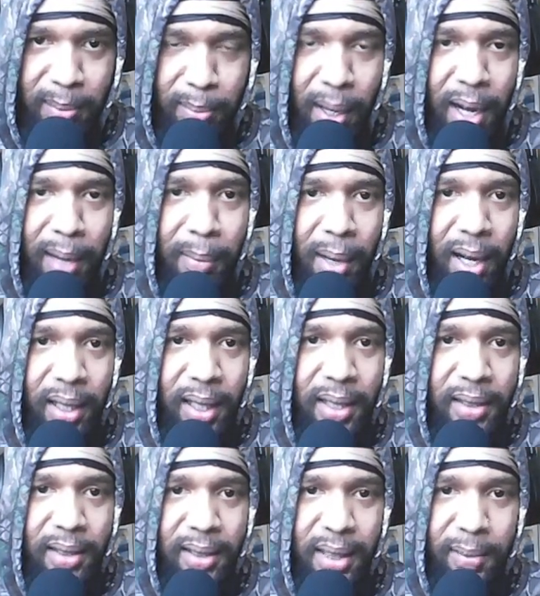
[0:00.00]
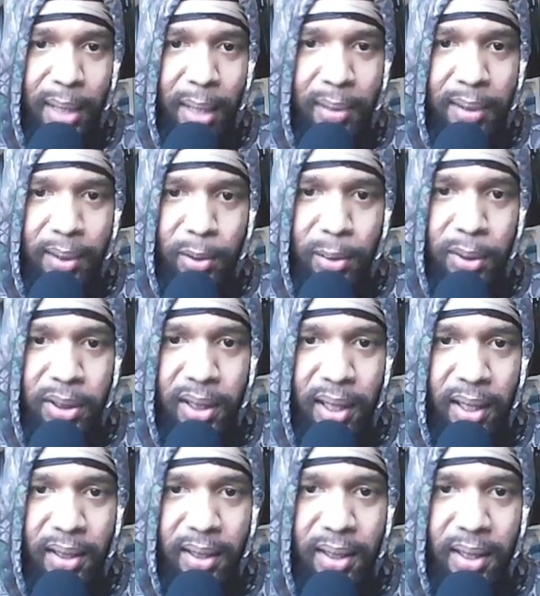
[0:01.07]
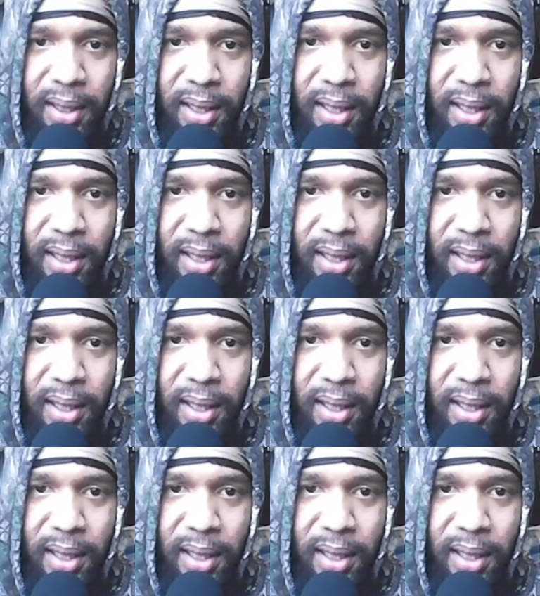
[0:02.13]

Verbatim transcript: She bong bonging. That's probably Uber Chan.